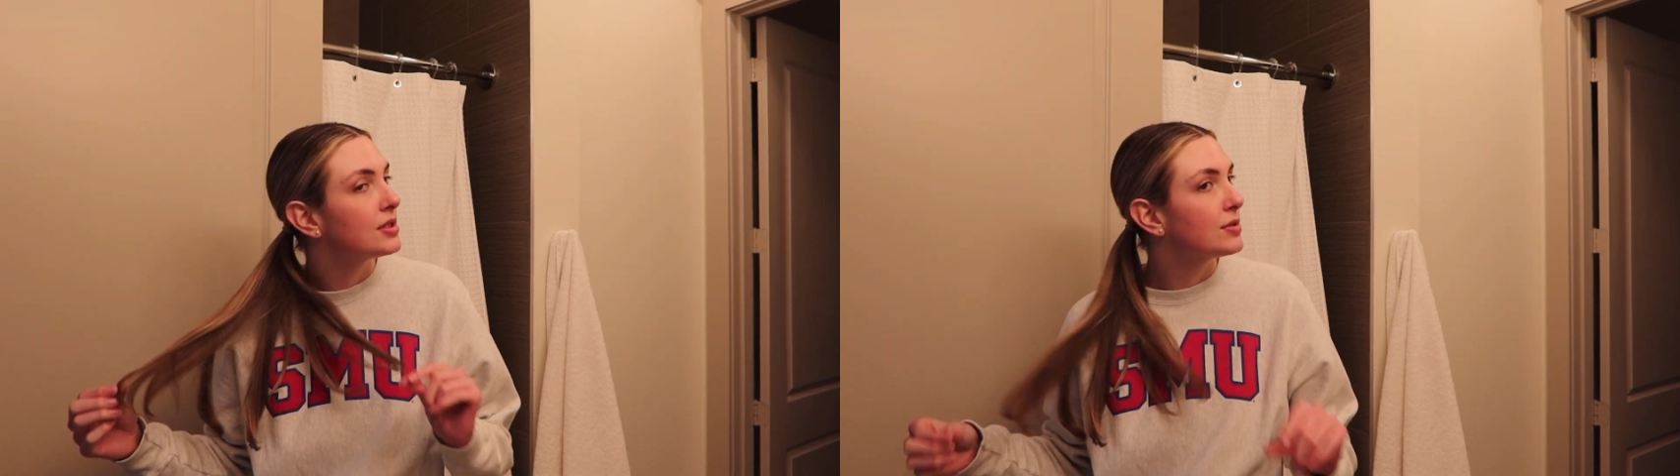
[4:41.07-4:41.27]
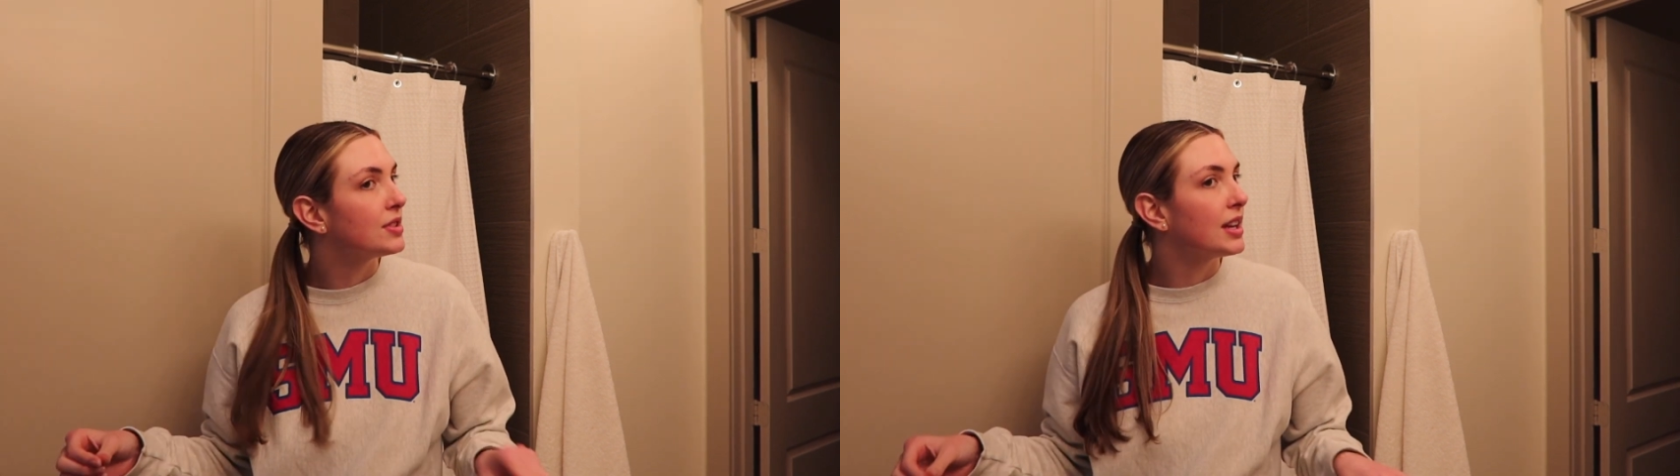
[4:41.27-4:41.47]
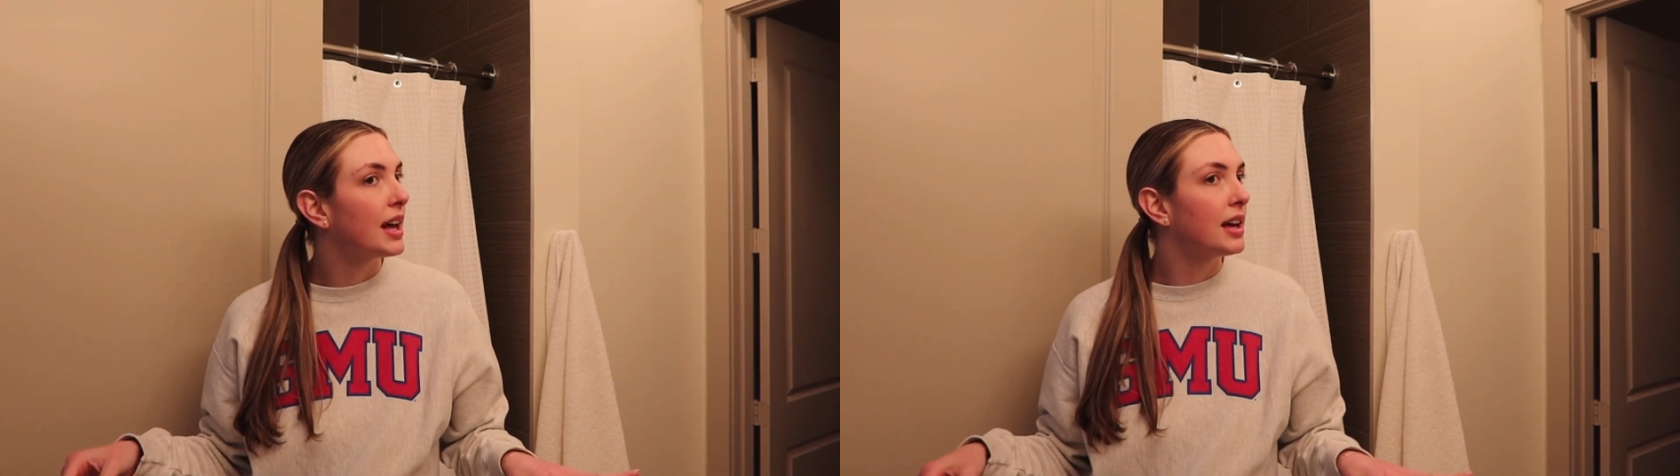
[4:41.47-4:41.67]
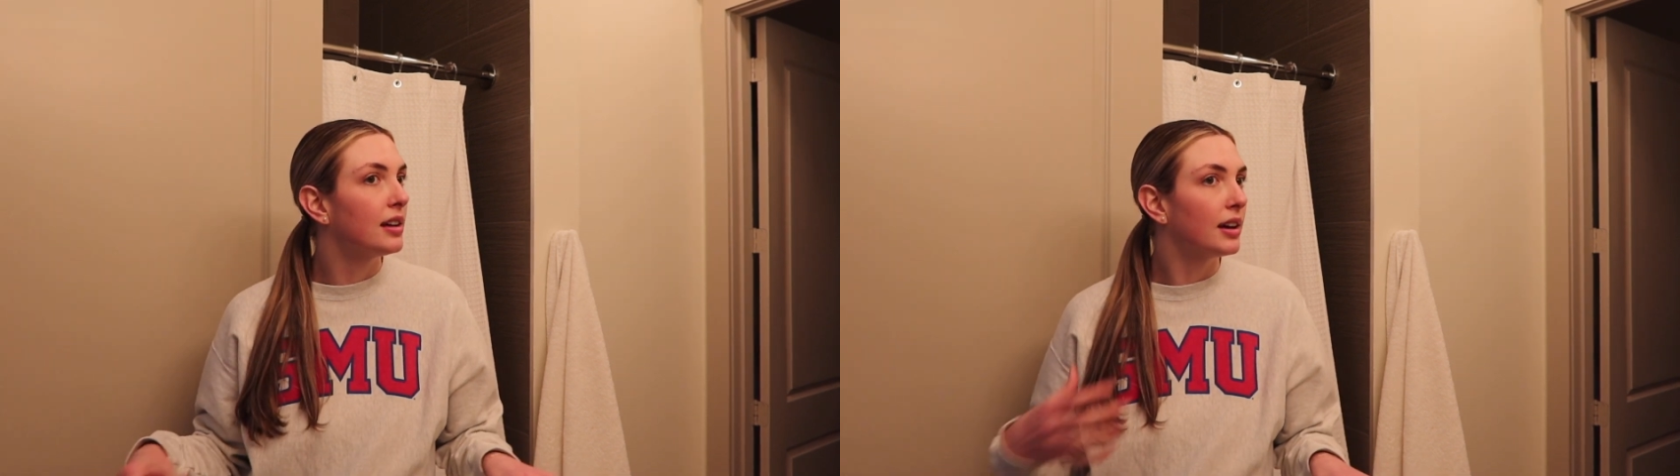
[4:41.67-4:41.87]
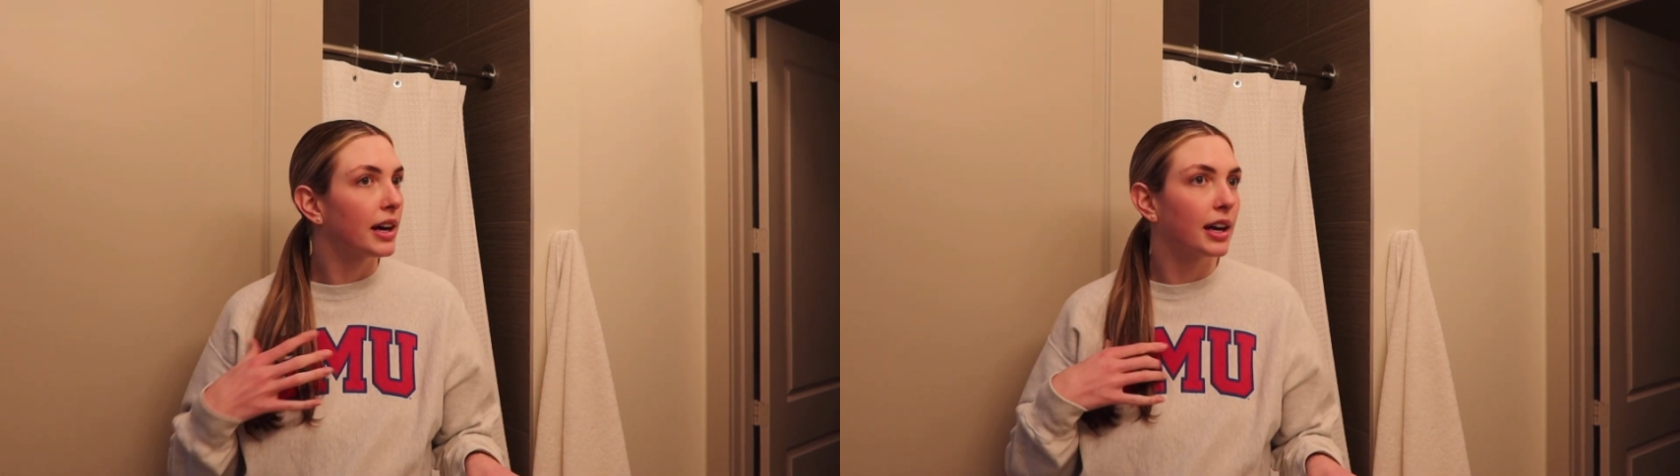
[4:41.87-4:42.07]
So
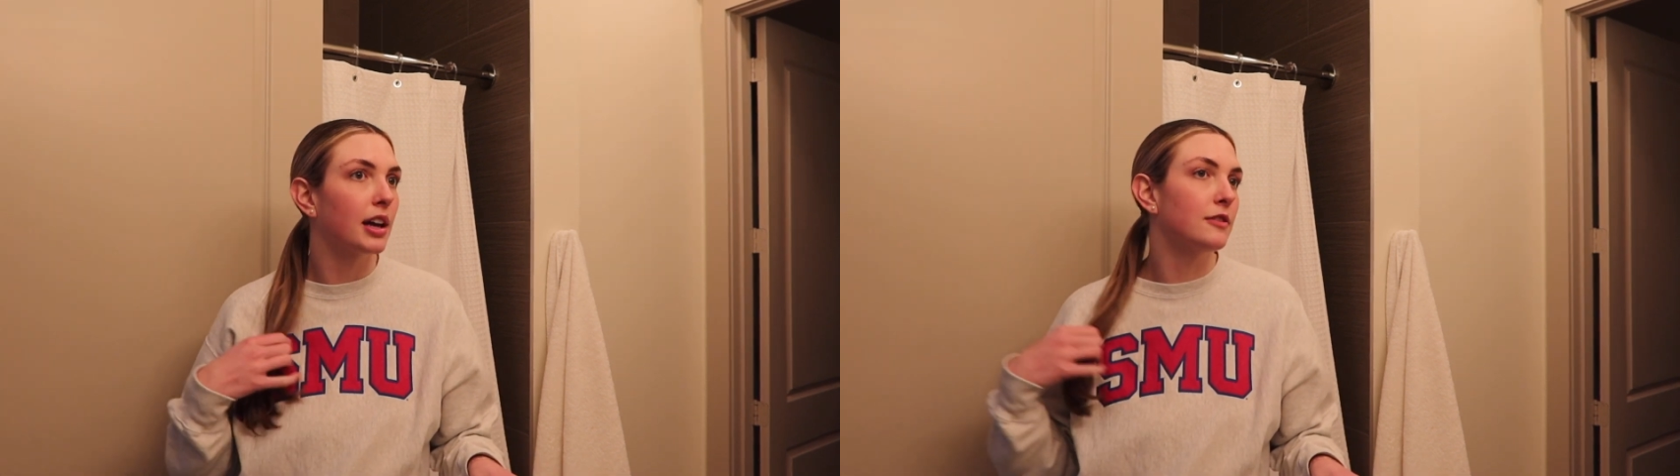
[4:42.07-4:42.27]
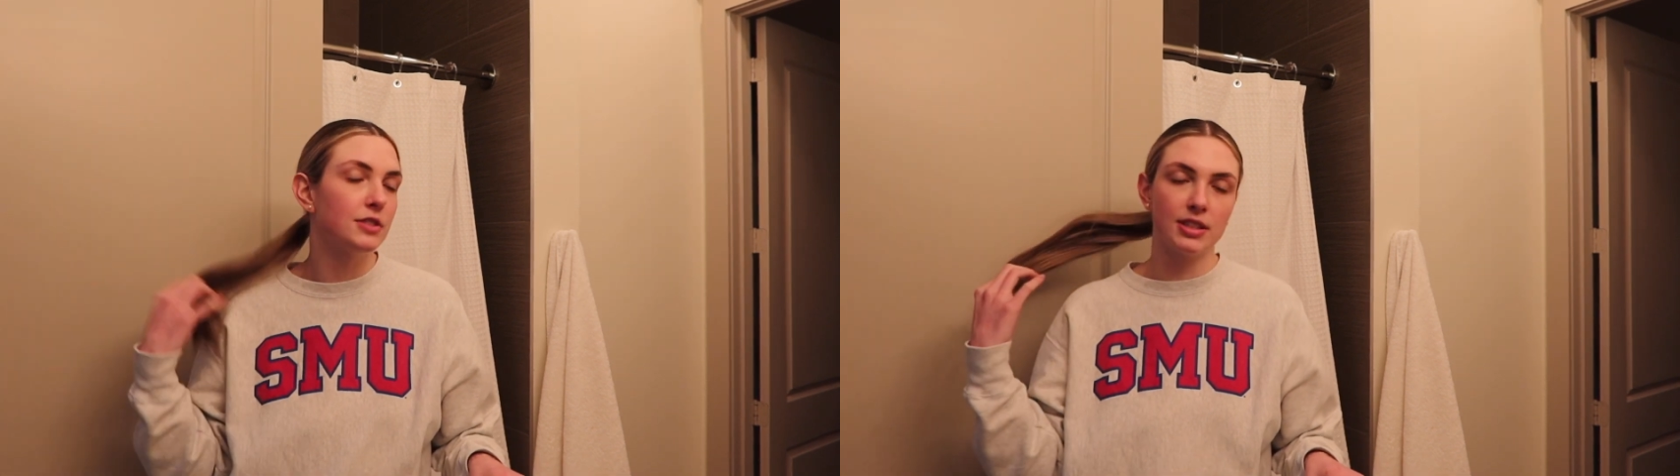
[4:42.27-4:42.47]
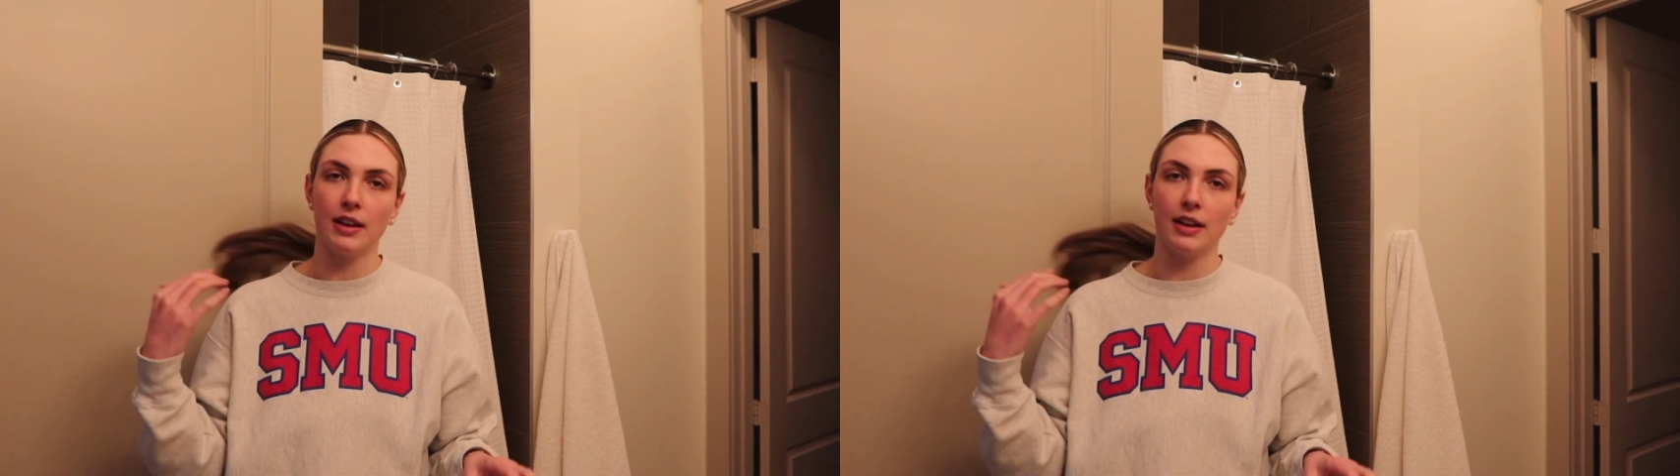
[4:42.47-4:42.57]
today I kind of just